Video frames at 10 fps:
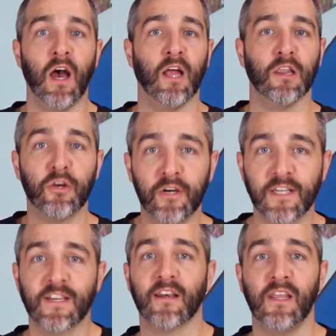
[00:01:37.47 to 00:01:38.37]
learning
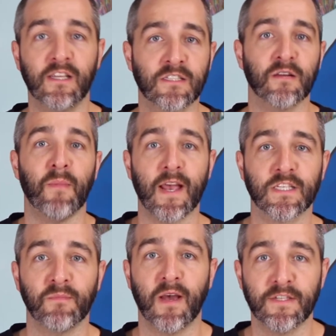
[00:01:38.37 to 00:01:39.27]
techniques to
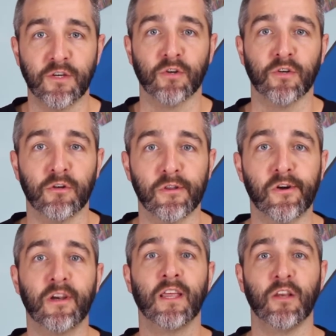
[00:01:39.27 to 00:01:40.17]
maximize your
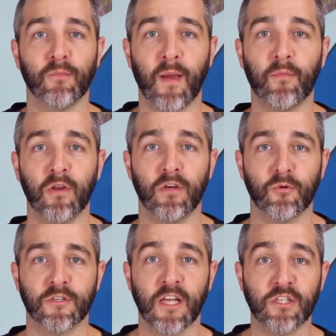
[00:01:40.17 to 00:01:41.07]
learning and your memory and your
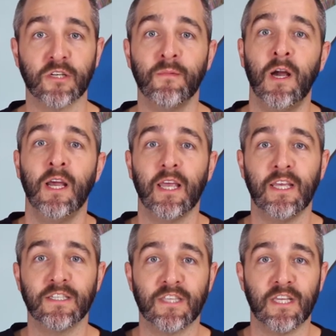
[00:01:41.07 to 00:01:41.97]
retention,
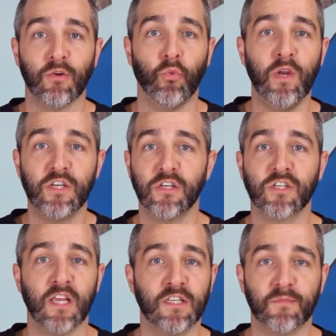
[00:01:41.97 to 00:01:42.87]
is that we should
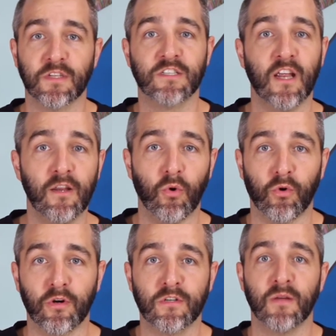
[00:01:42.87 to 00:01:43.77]
change up the study
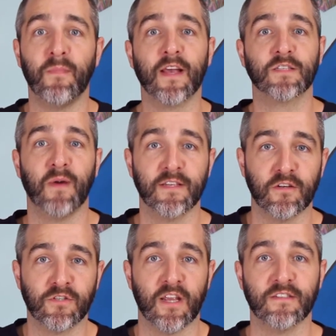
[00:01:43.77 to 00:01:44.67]
order to maximize our
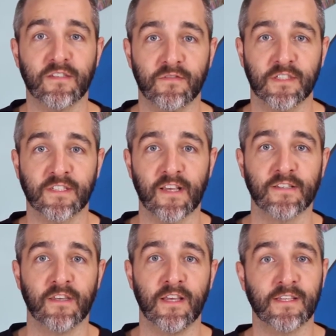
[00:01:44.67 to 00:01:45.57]
chances of success
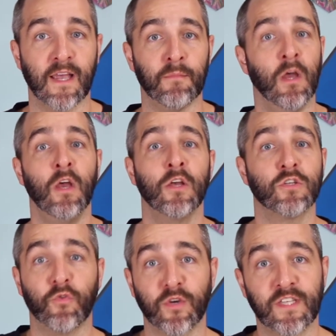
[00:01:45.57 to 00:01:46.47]
on the exam.
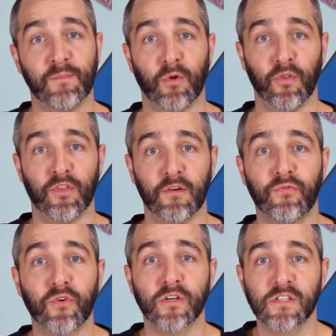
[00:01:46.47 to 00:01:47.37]
So for example, the
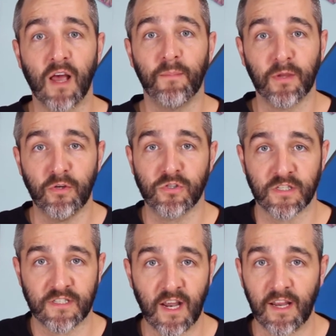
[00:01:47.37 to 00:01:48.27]
first topic you should
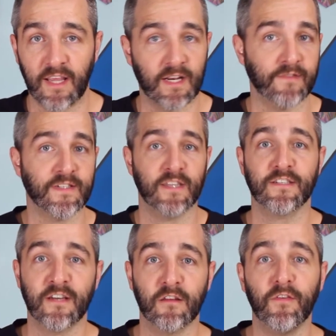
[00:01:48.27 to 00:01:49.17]
study, and I've said this
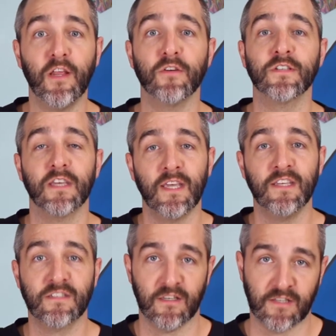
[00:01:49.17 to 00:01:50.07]
in other videos,
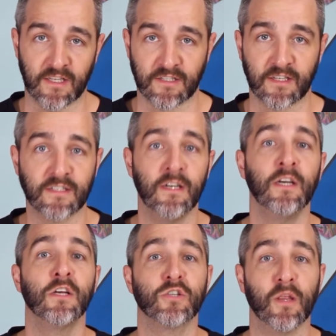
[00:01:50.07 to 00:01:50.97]
is statistics.
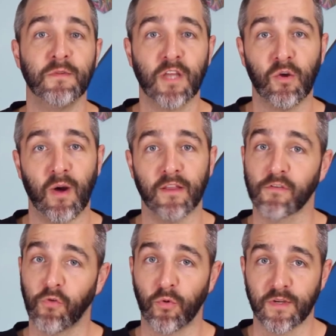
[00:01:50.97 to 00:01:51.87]
So let me tell you why. There's
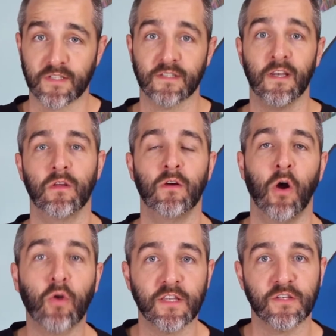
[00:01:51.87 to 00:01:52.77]
4 reasons.
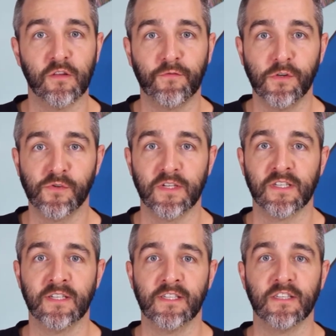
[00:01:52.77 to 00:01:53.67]
Okay, so the first reason
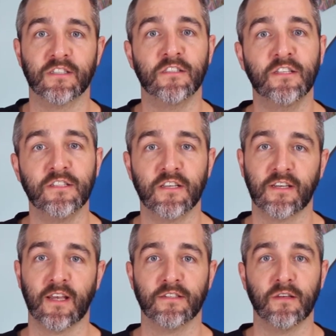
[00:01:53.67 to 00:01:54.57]
is that statistics
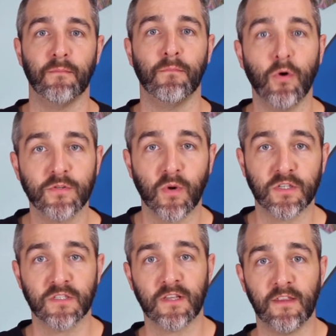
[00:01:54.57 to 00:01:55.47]
has the most
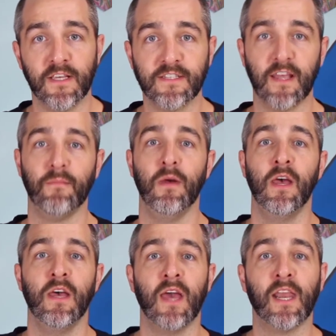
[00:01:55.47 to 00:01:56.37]
questions on the exam
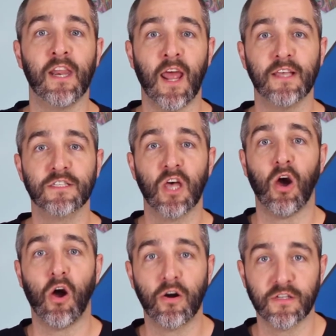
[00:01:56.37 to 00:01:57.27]
and it has the
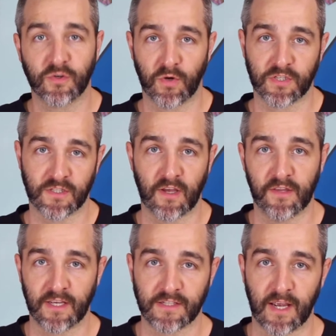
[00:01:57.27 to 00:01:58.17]
hardest questions on the
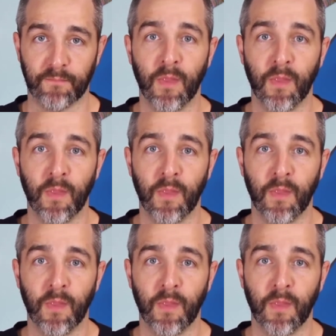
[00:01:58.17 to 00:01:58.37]
exam.